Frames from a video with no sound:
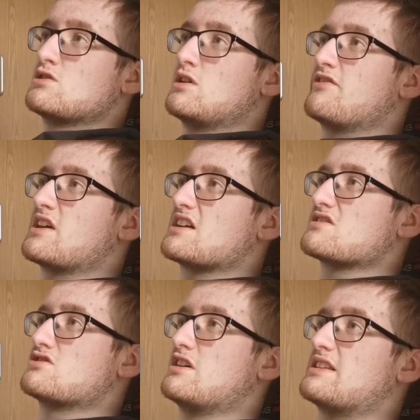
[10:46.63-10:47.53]
So if you
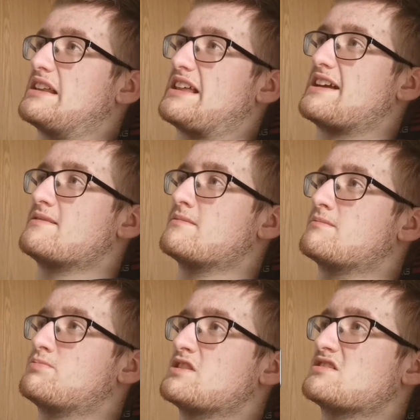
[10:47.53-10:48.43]
guys enjoyed that
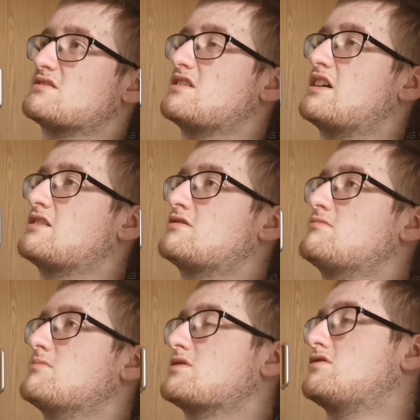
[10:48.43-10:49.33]
then, please
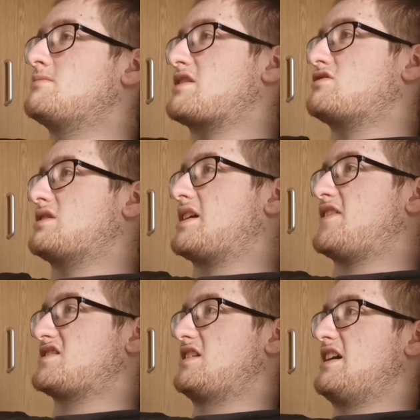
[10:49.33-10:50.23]
uh, do make sure to
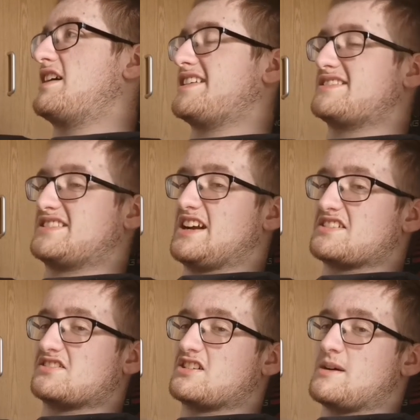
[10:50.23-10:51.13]
give us a like.
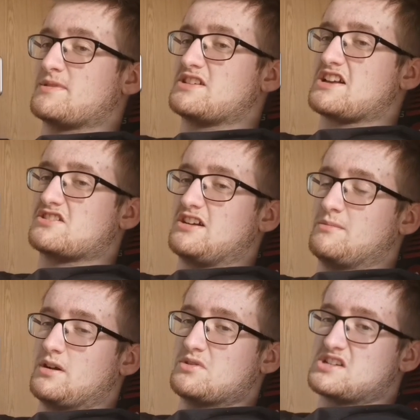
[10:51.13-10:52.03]
Tell us in the comment section
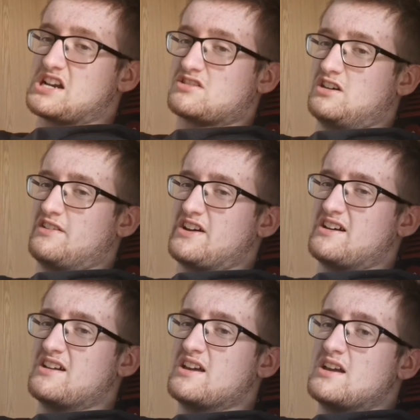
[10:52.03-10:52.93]
down below what you guys thought of
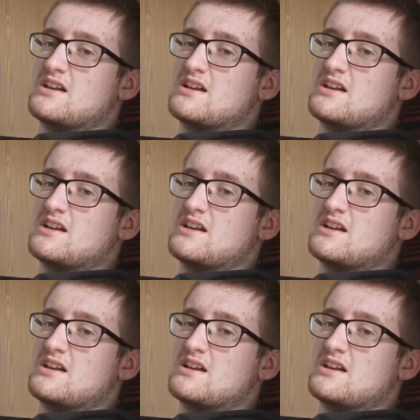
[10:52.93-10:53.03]
it.